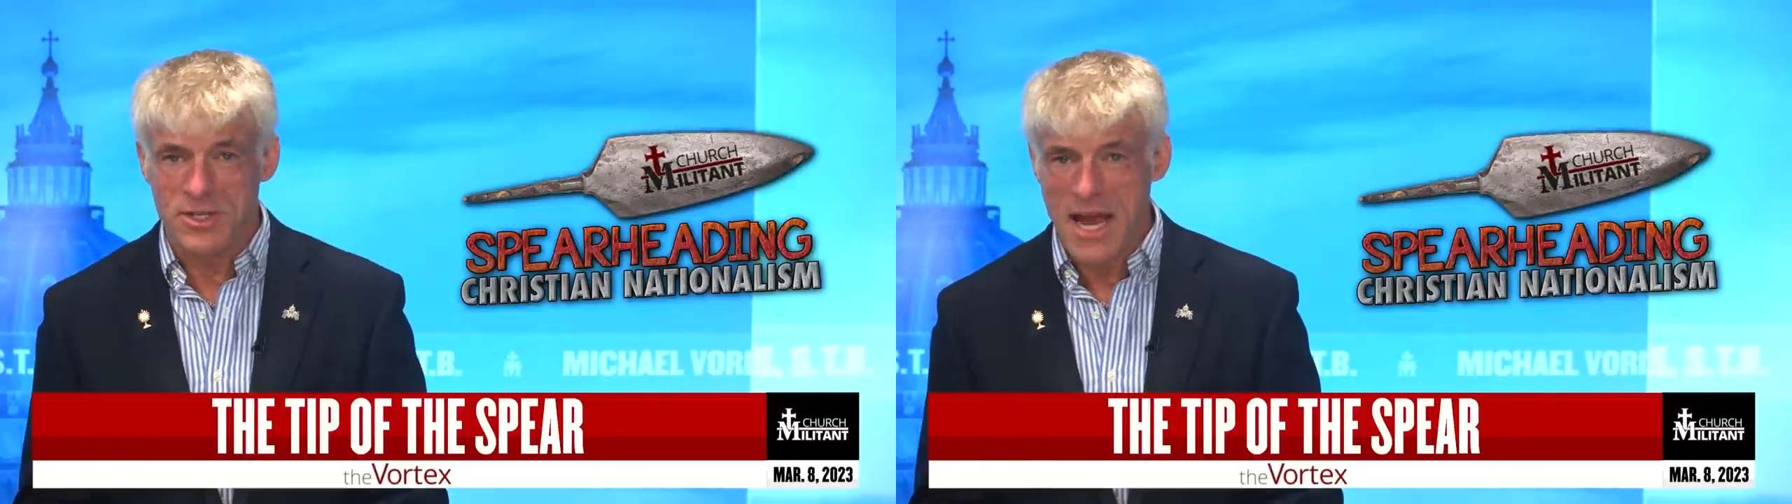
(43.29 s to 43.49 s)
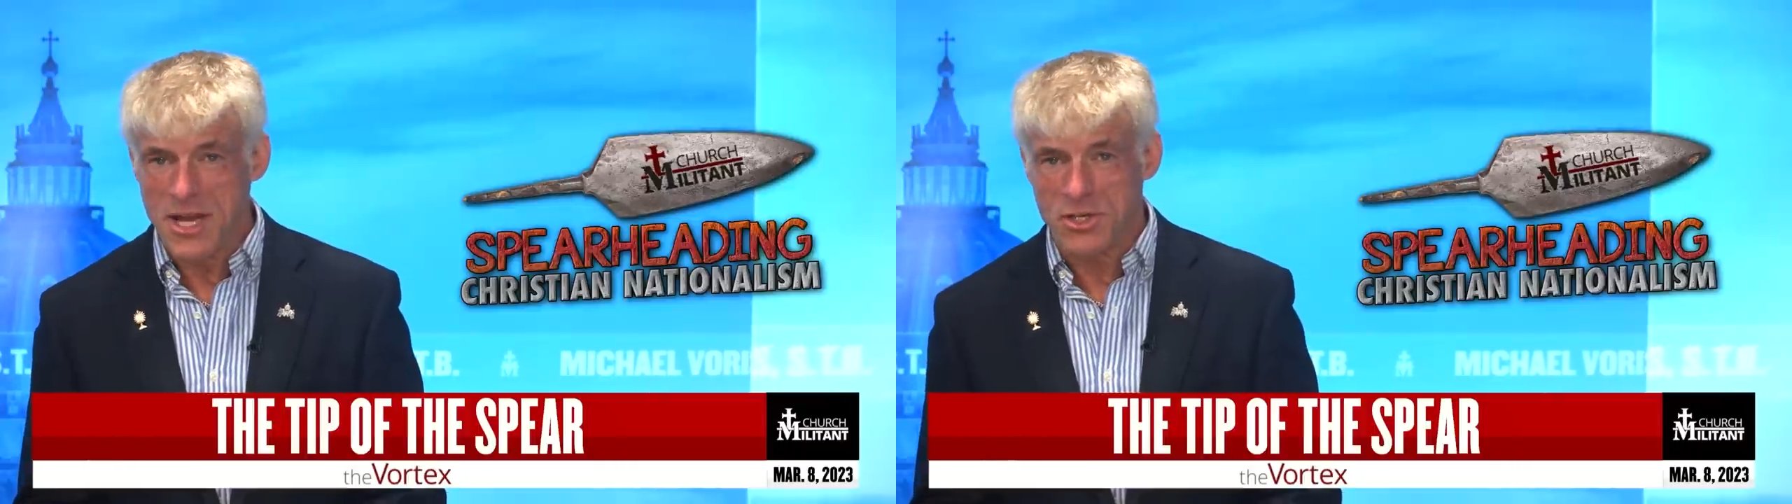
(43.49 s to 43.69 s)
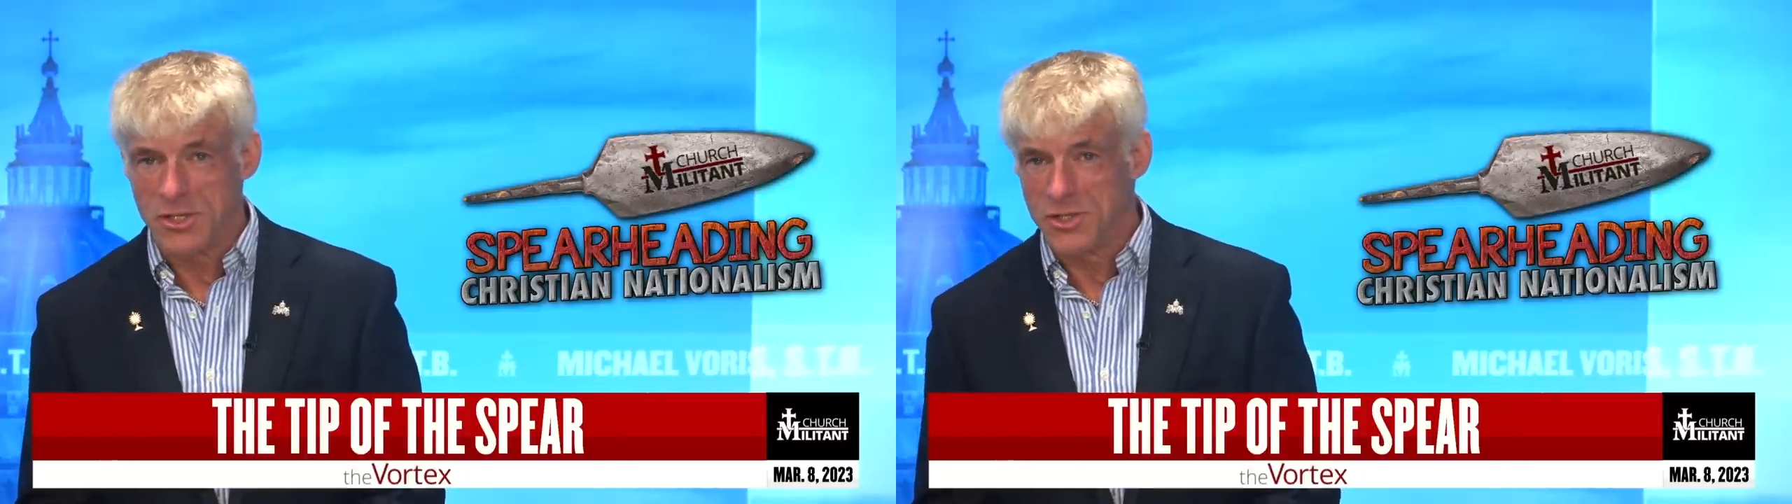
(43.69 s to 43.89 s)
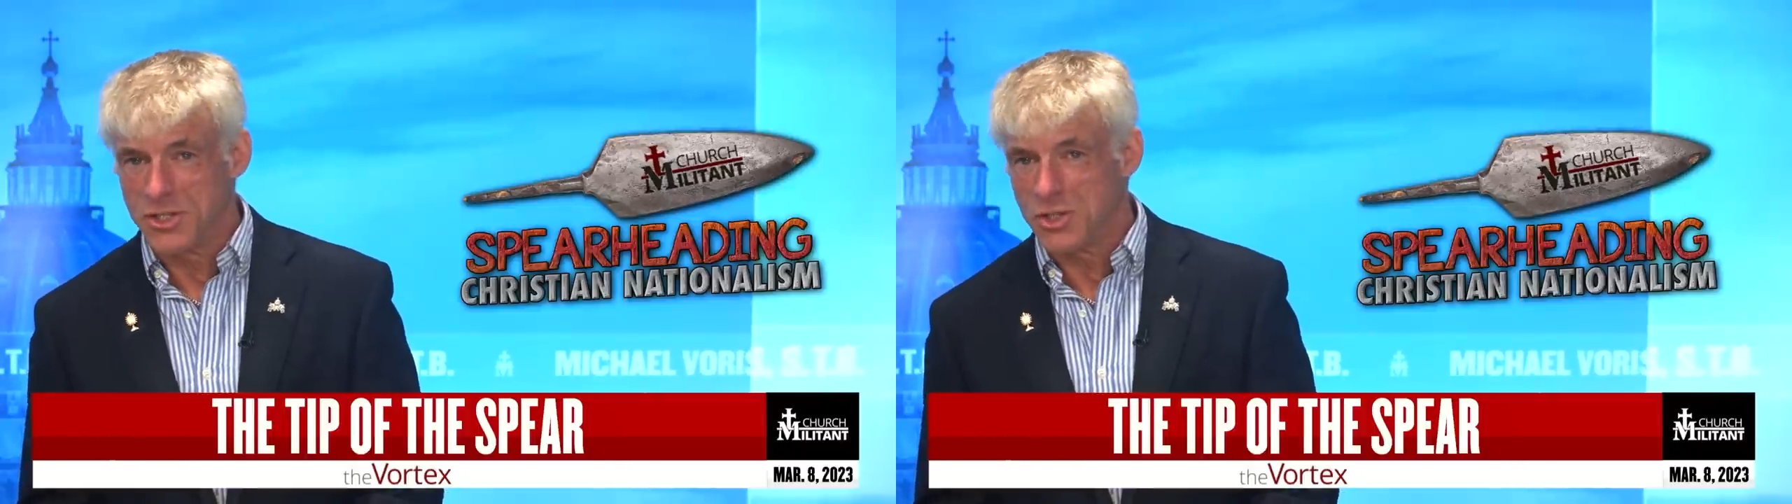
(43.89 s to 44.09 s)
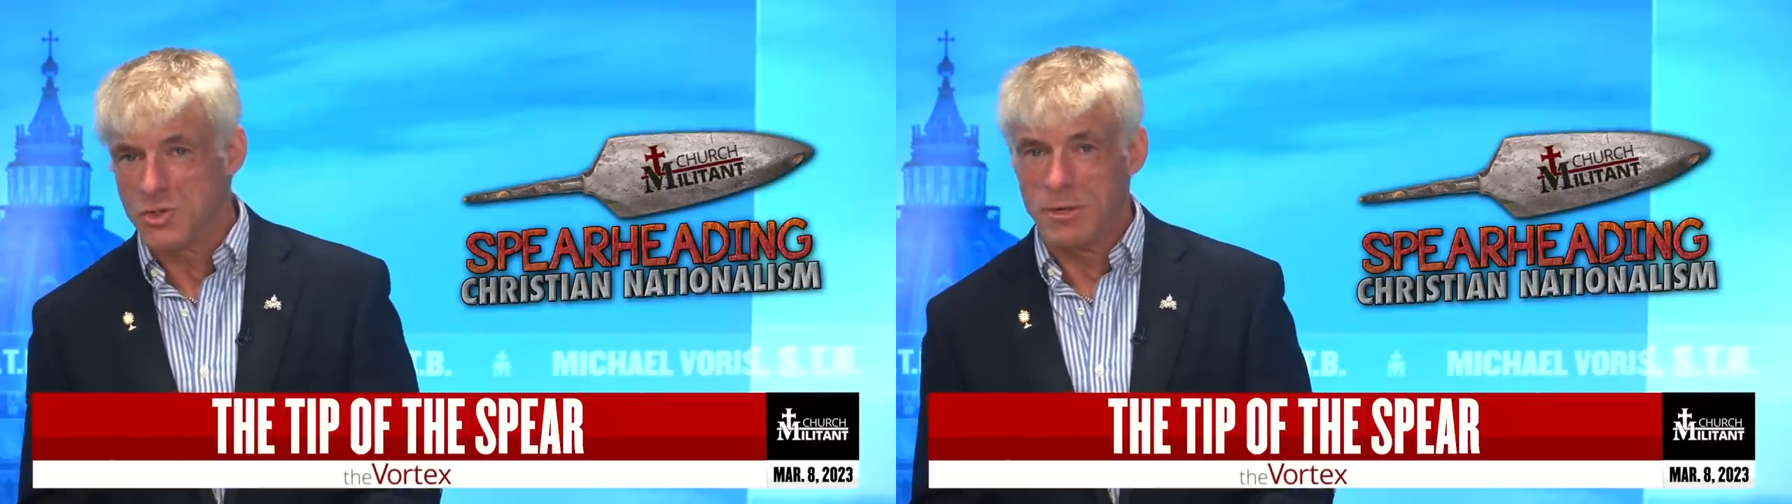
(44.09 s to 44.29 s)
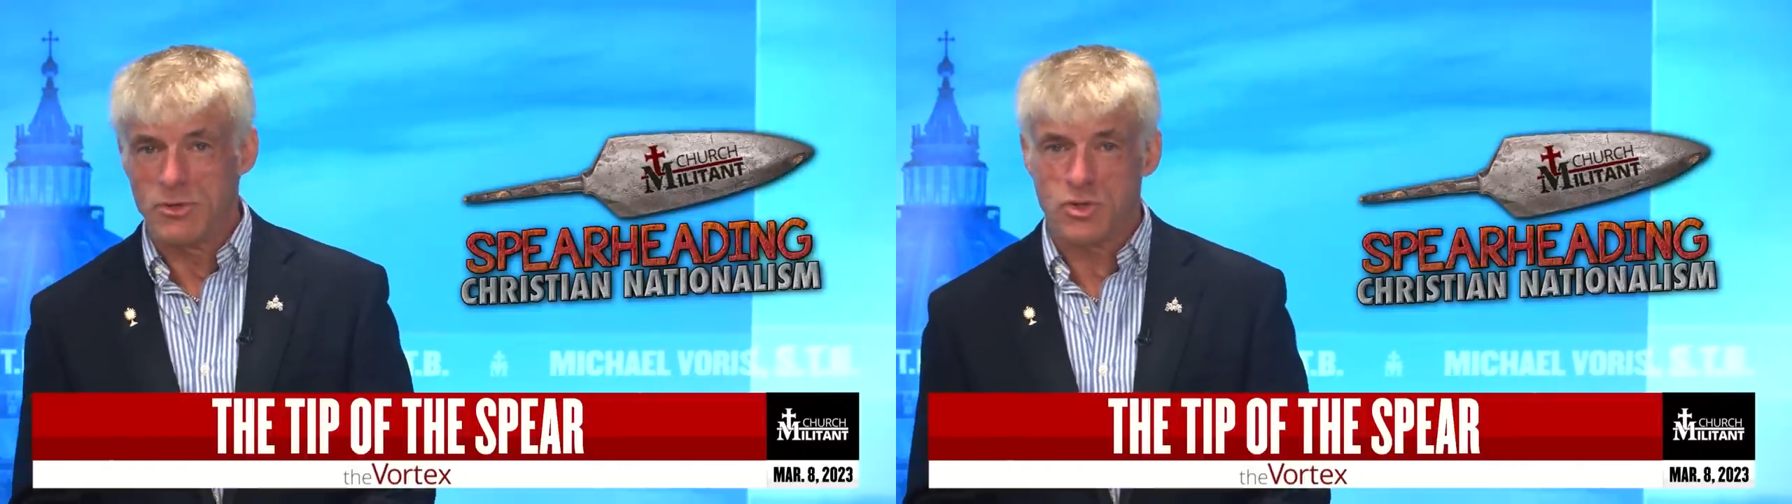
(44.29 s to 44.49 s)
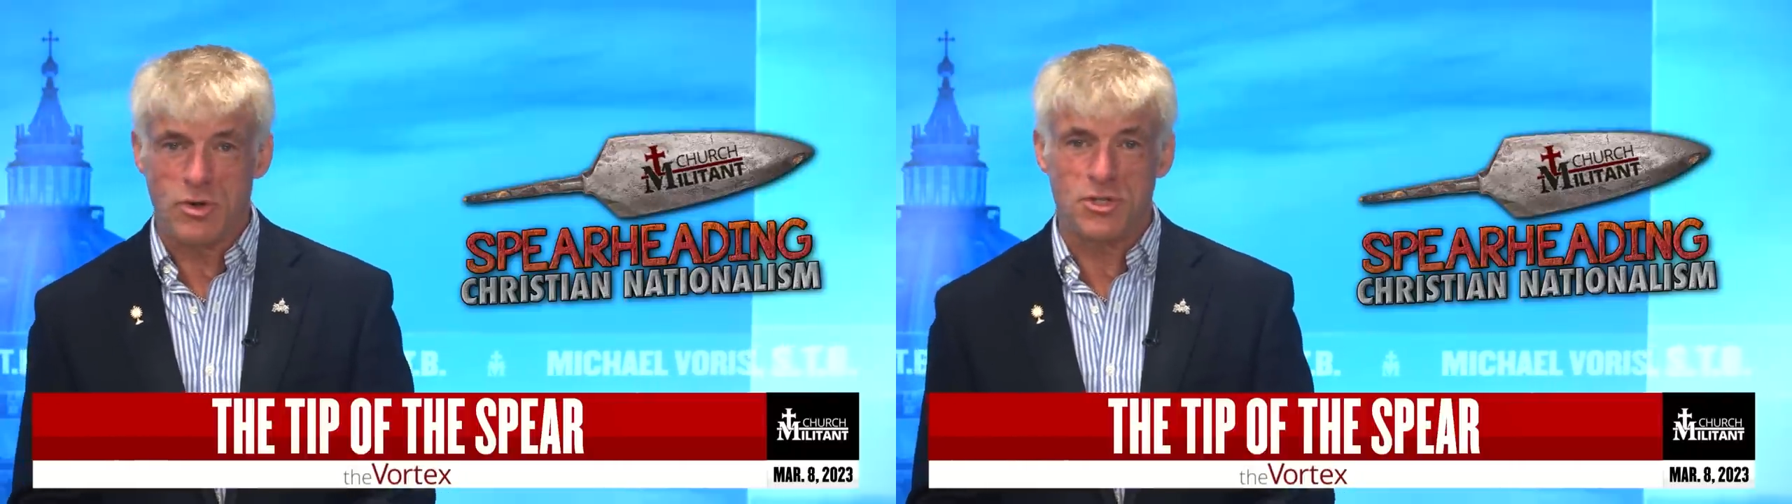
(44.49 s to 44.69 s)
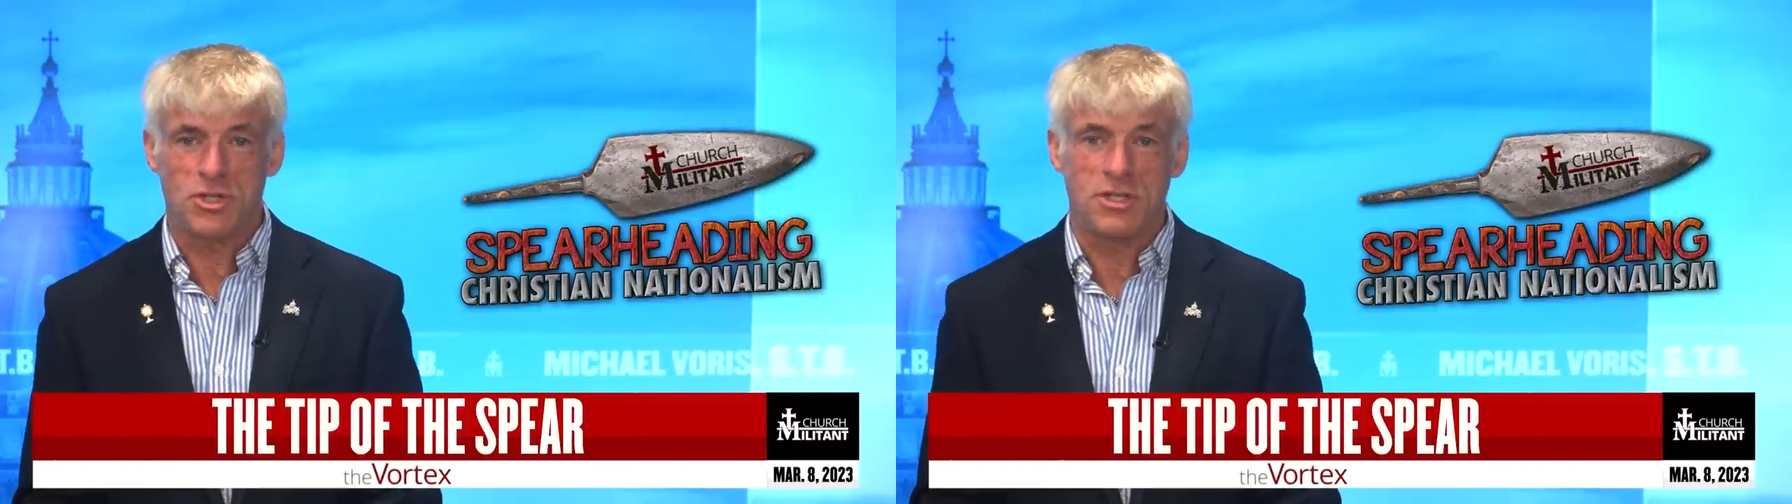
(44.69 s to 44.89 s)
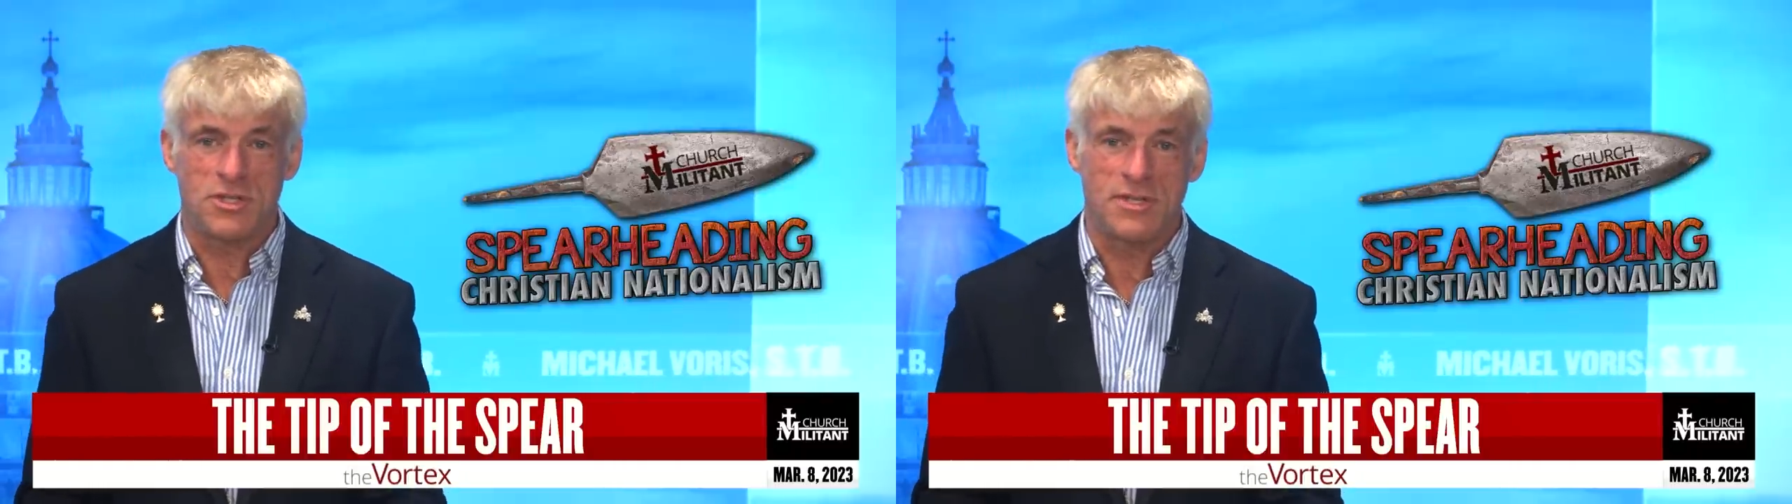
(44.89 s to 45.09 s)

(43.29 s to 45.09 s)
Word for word: nationalist, extremist Christians,